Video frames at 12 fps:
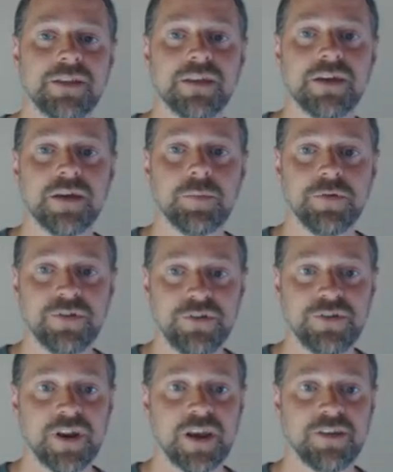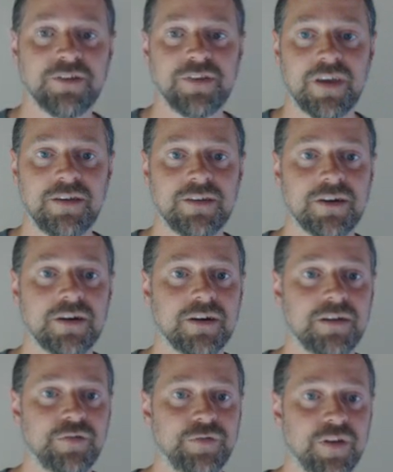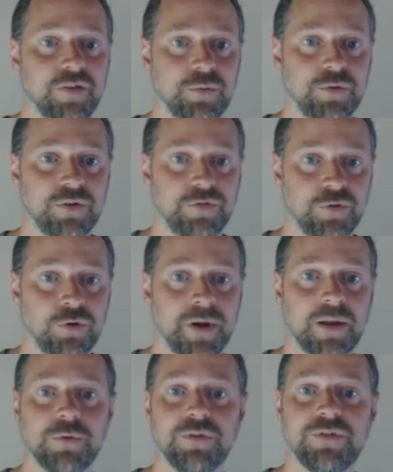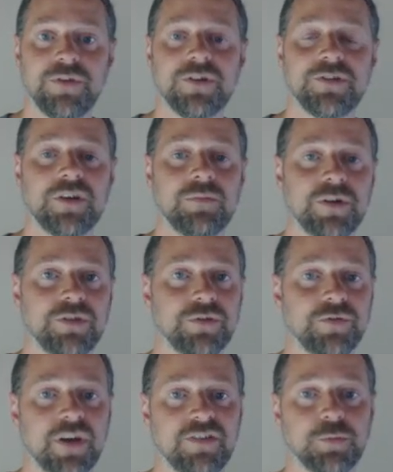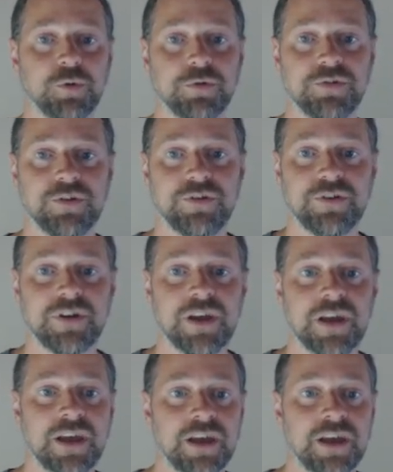The position and extent are in fixed point format with 16 bits of decimal precision,